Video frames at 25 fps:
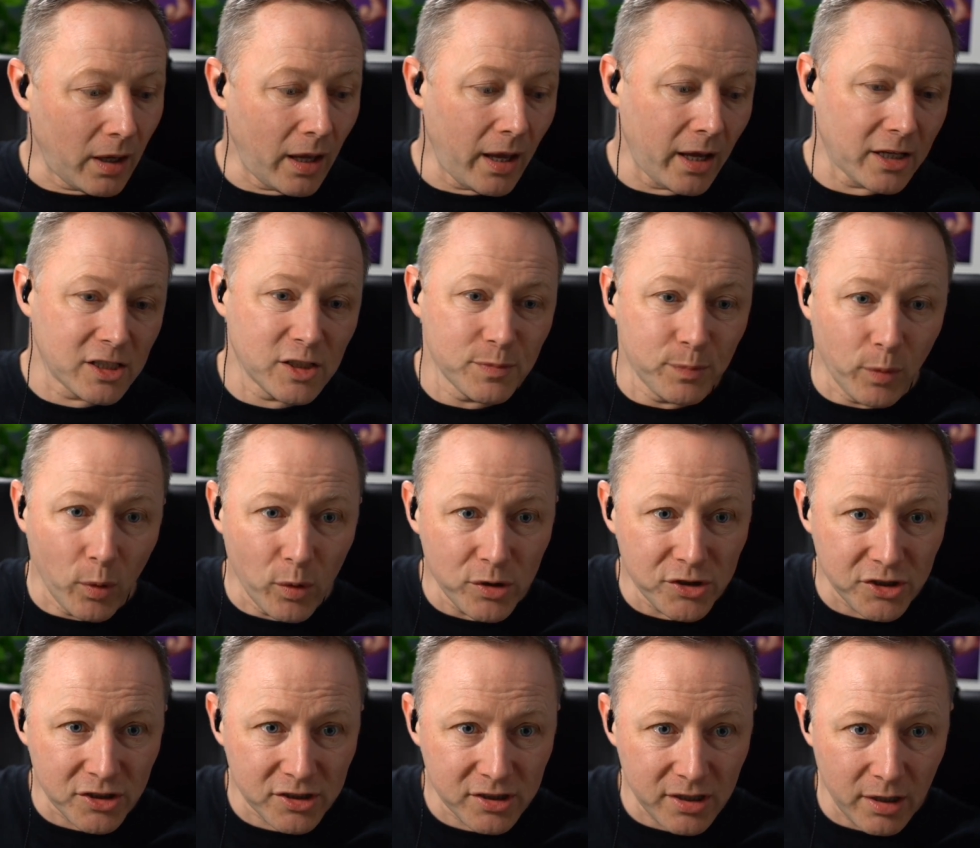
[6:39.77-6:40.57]

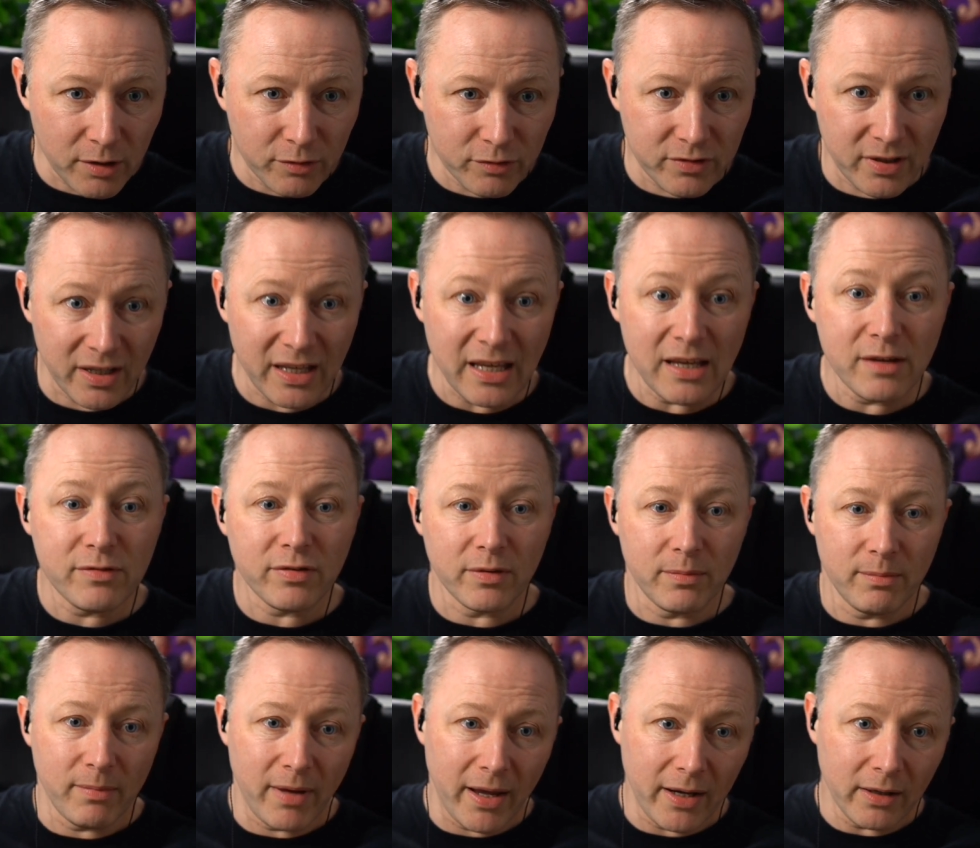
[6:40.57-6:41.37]
expose yourself to
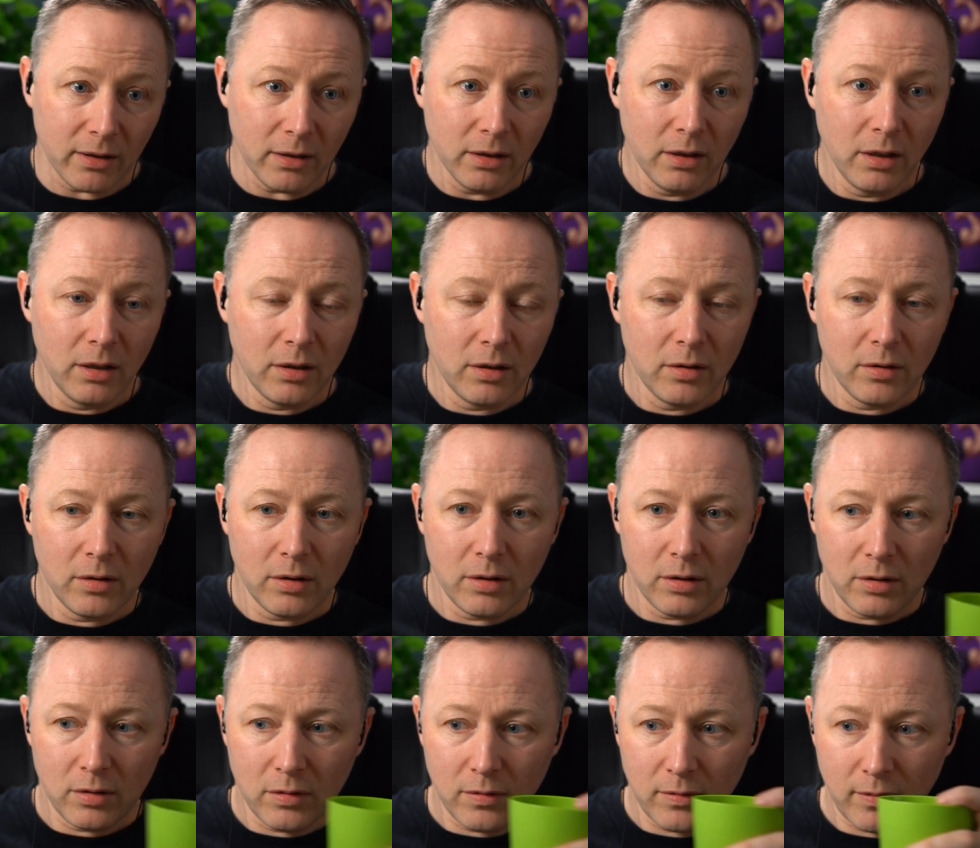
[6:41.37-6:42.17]
even more.
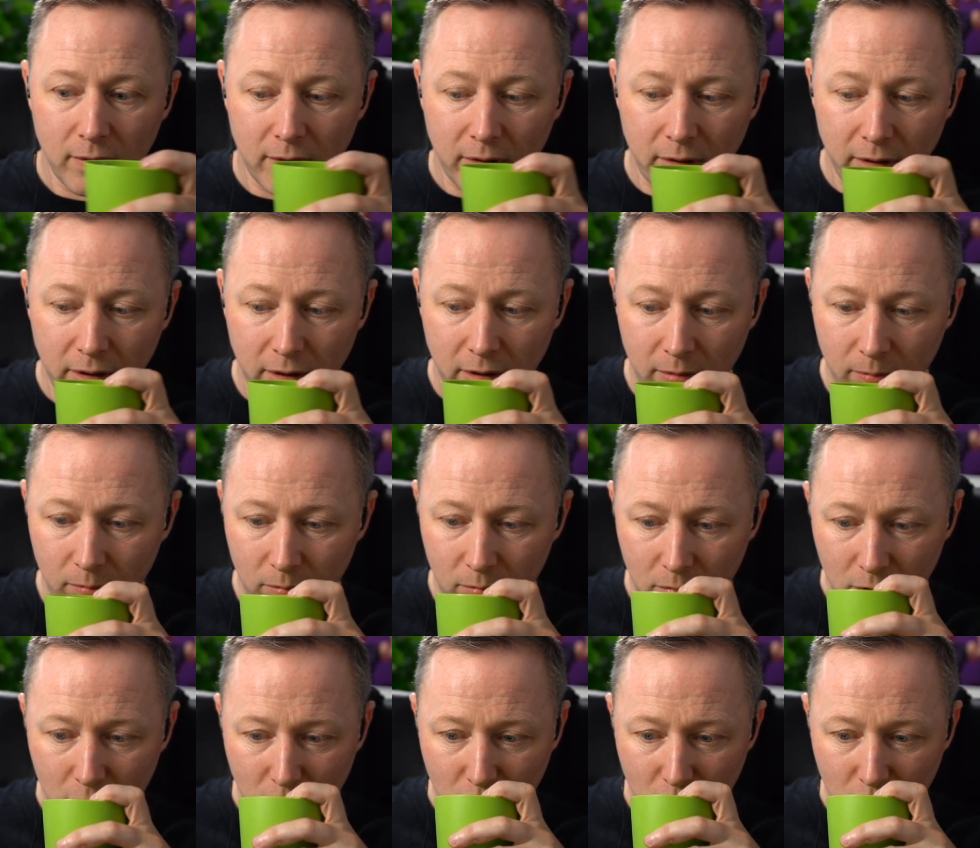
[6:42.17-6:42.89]
Um,